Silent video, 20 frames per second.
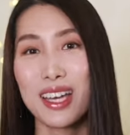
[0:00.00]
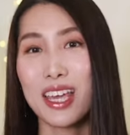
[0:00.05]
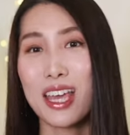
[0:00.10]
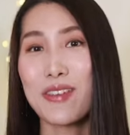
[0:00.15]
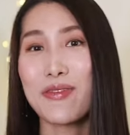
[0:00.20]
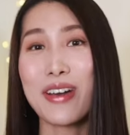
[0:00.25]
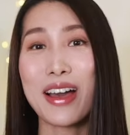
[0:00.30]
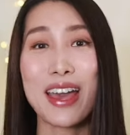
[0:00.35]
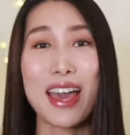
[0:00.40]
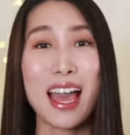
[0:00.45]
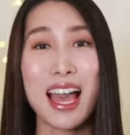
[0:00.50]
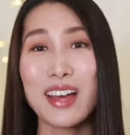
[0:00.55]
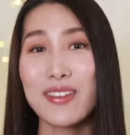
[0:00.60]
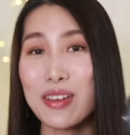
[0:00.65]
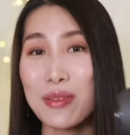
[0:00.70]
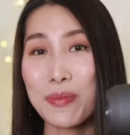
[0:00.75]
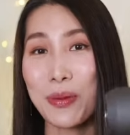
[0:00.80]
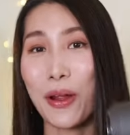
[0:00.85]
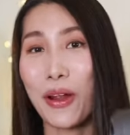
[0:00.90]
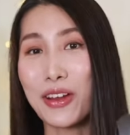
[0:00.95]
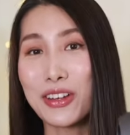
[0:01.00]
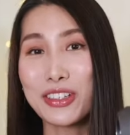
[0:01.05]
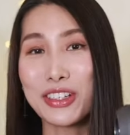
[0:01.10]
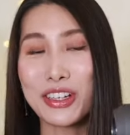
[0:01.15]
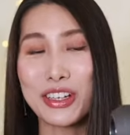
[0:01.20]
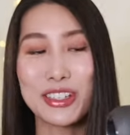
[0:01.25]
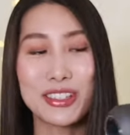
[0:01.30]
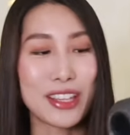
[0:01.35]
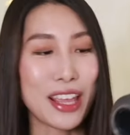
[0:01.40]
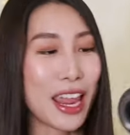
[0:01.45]
If I haven't
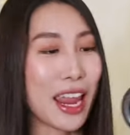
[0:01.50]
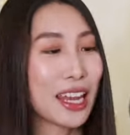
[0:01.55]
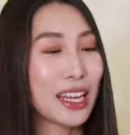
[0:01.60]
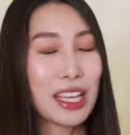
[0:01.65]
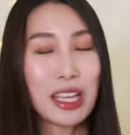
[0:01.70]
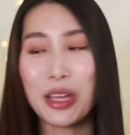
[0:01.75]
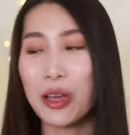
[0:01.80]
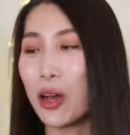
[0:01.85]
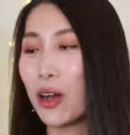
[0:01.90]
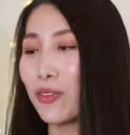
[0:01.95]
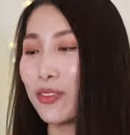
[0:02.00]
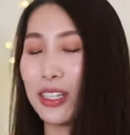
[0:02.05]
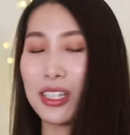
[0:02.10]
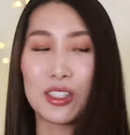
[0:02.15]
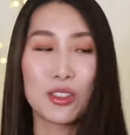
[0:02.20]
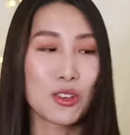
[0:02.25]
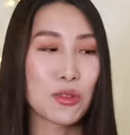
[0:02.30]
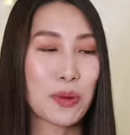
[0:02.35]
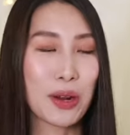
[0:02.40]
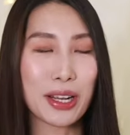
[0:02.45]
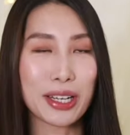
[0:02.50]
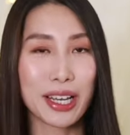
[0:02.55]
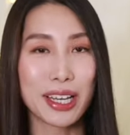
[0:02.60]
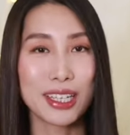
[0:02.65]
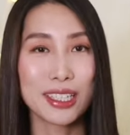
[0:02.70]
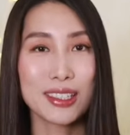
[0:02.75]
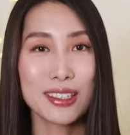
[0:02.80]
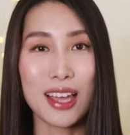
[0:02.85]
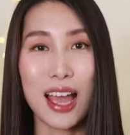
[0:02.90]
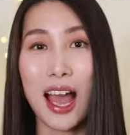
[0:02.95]
purchased any of these two
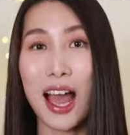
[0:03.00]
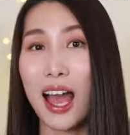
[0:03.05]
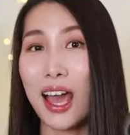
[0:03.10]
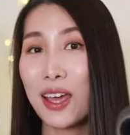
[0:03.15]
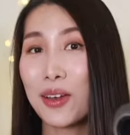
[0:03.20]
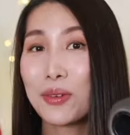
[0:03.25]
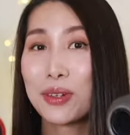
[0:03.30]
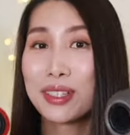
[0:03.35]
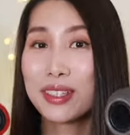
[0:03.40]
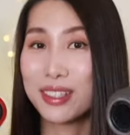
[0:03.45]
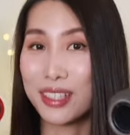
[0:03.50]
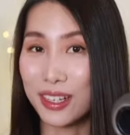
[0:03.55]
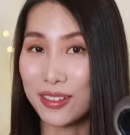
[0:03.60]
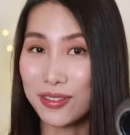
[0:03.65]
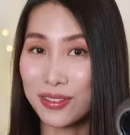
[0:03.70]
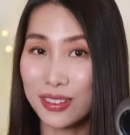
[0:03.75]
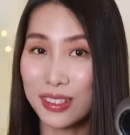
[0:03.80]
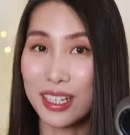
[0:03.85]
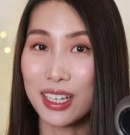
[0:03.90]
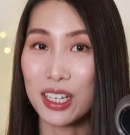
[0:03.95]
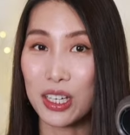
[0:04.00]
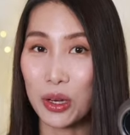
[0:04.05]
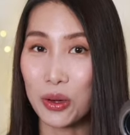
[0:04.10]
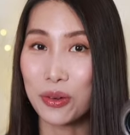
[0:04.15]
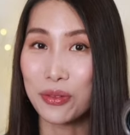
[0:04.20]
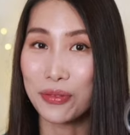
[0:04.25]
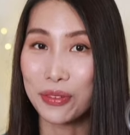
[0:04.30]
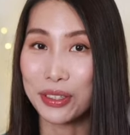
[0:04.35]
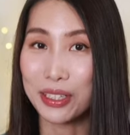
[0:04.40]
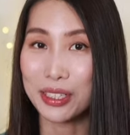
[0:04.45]
products, I would definitely
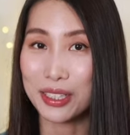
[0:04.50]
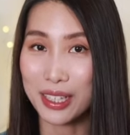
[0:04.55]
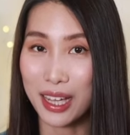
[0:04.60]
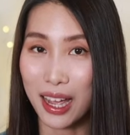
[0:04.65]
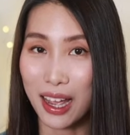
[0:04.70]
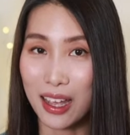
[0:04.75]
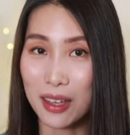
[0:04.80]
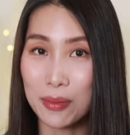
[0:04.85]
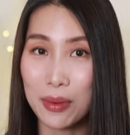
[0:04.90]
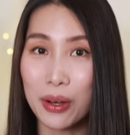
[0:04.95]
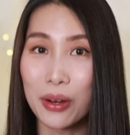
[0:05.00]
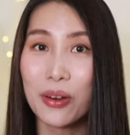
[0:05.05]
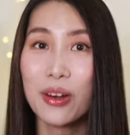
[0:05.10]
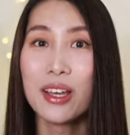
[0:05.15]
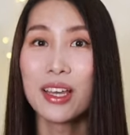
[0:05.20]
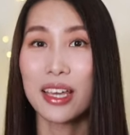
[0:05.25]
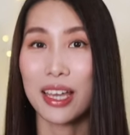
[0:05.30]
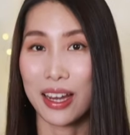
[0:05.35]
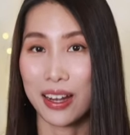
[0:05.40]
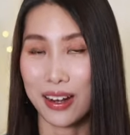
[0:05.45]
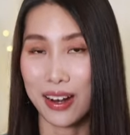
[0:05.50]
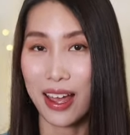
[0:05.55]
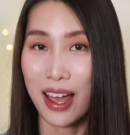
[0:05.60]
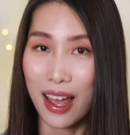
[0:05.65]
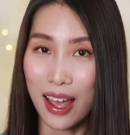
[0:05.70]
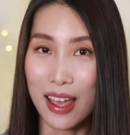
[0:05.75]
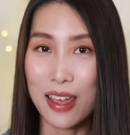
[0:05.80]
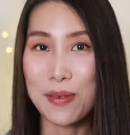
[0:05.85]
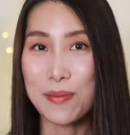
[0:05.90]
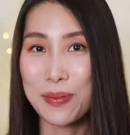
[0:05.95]
go for the TYMO Air
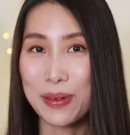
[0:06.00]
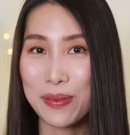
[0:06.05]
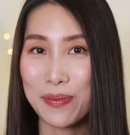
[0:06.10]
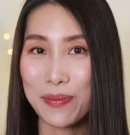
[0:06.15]
Hype.